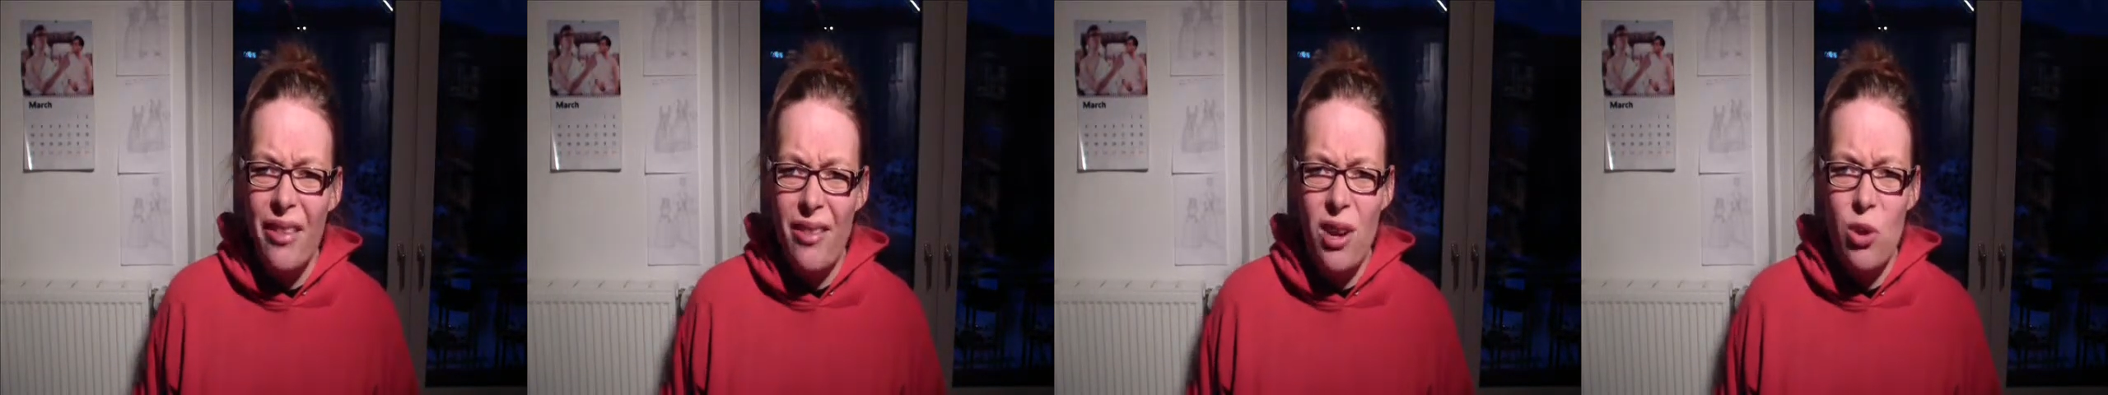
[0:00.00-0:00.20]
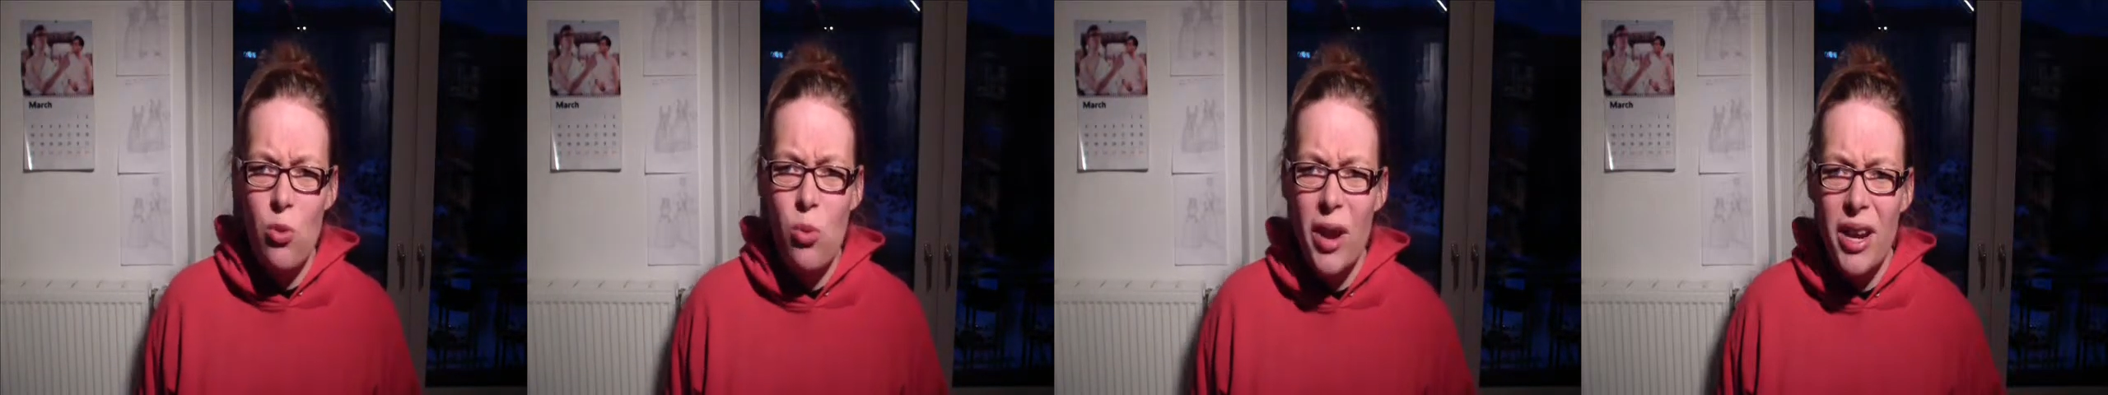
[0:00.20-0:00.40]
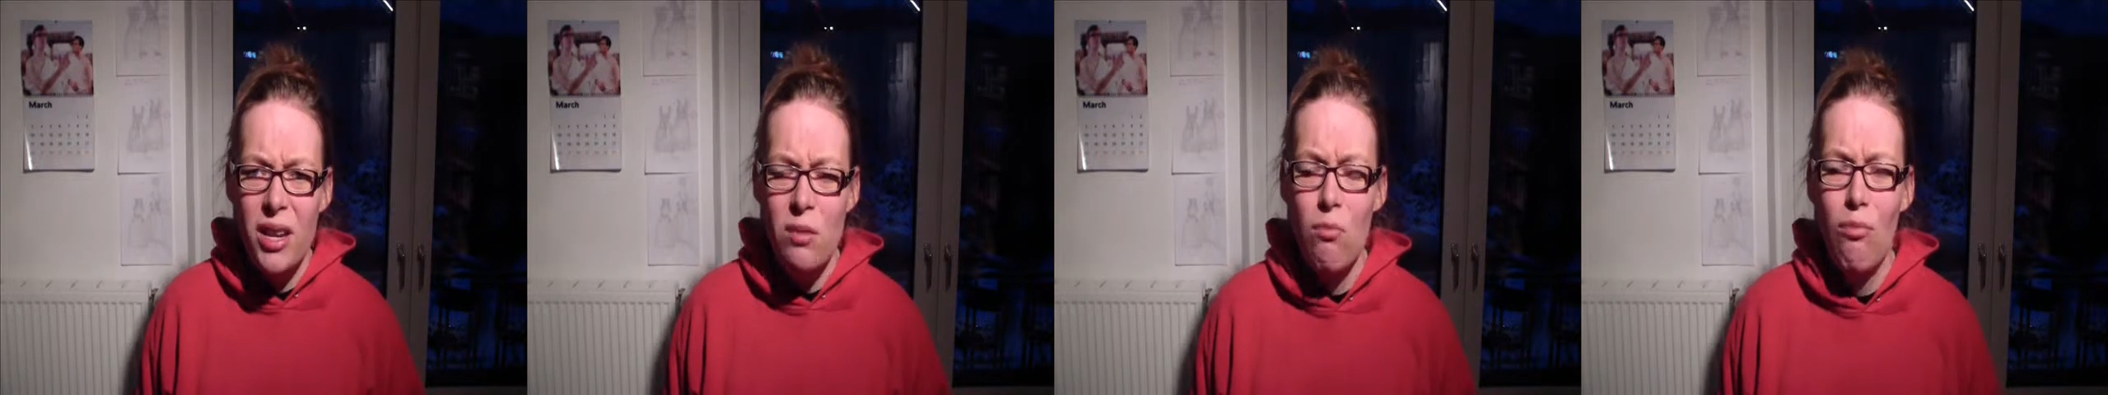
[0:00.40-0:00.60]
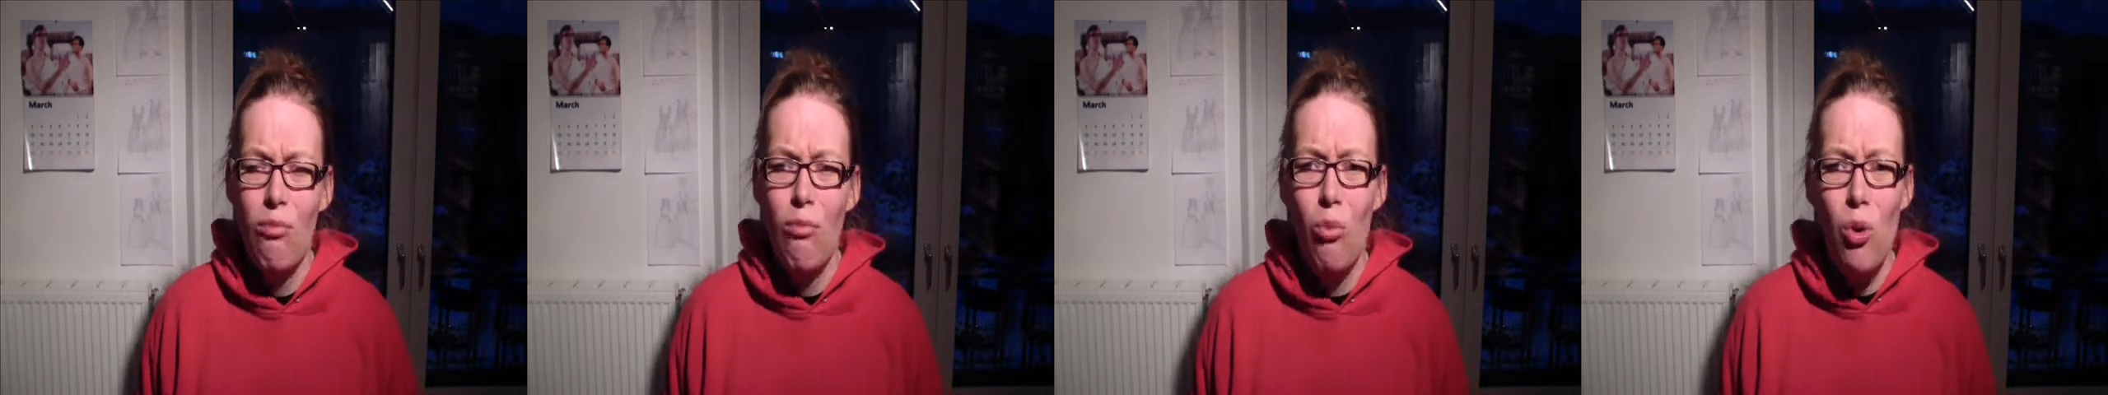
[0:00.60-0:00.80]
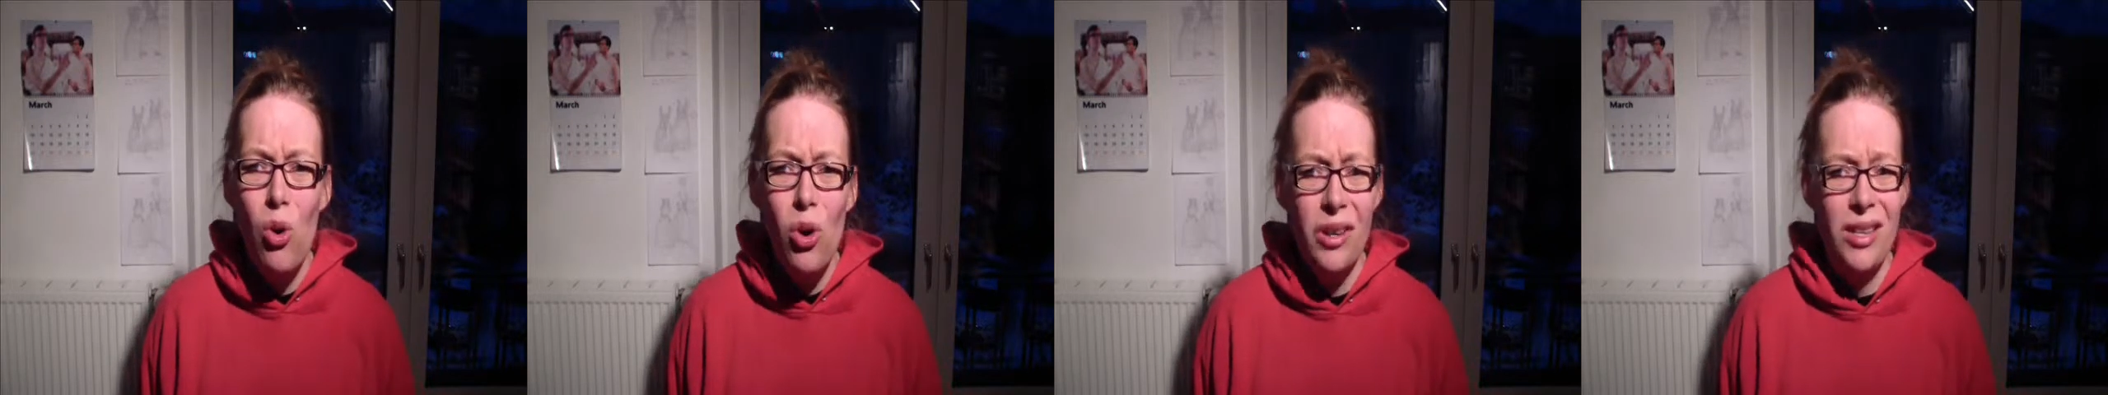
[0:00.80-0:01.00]
they're quite
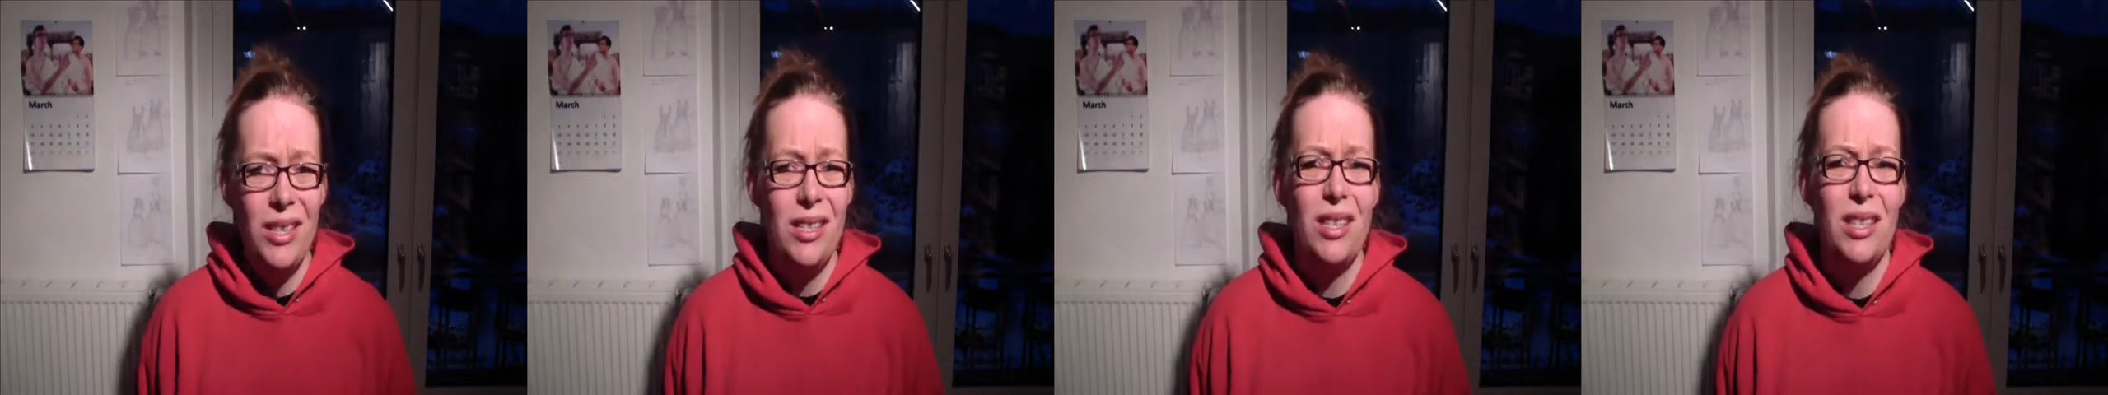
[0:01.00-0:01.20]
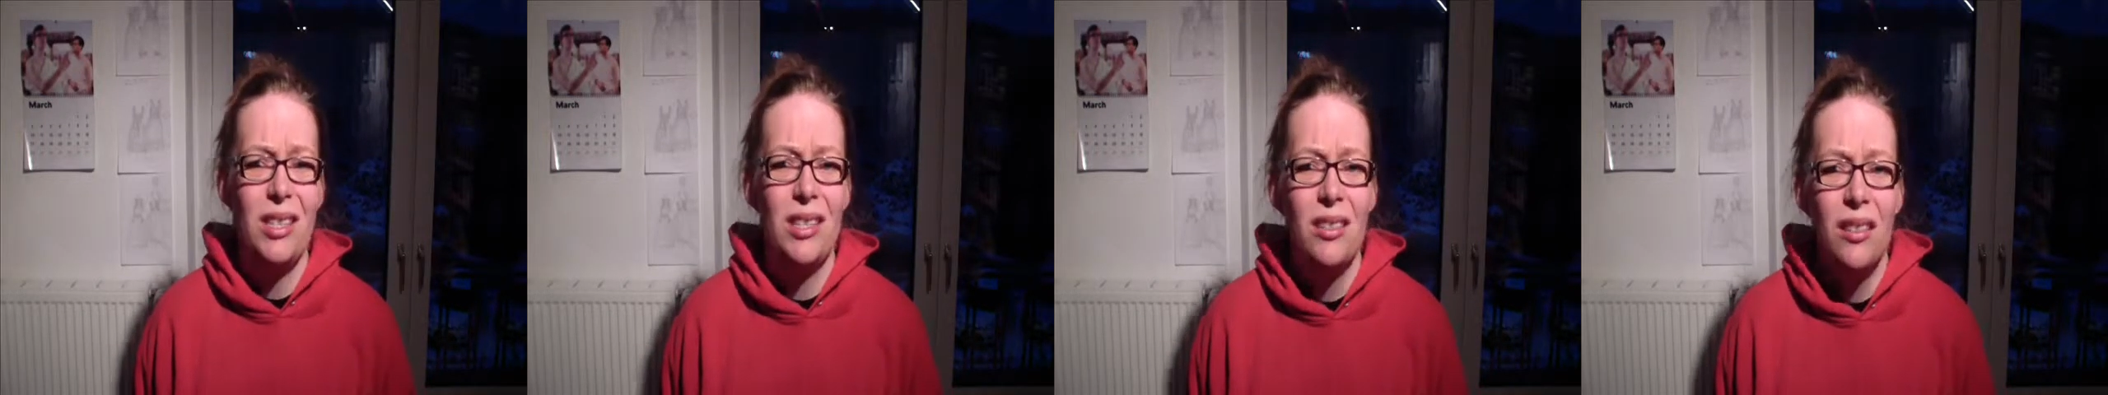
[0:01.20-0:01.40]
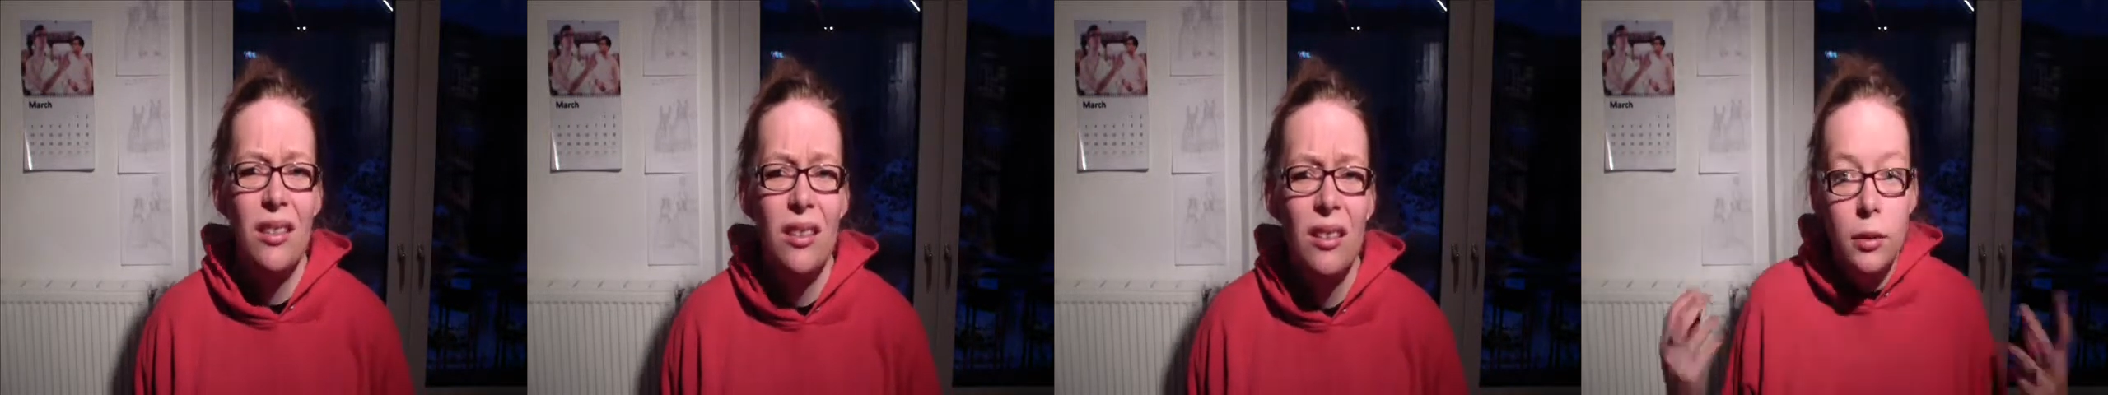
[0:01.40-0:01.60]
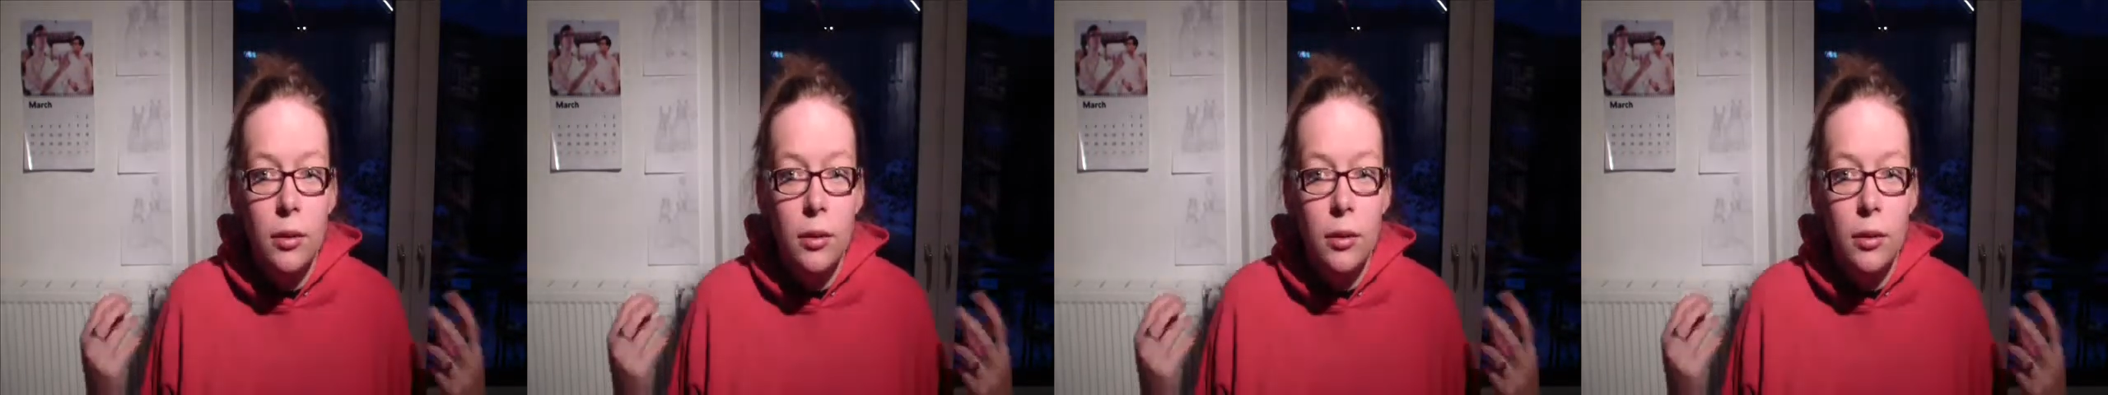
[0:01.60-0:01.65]
moist.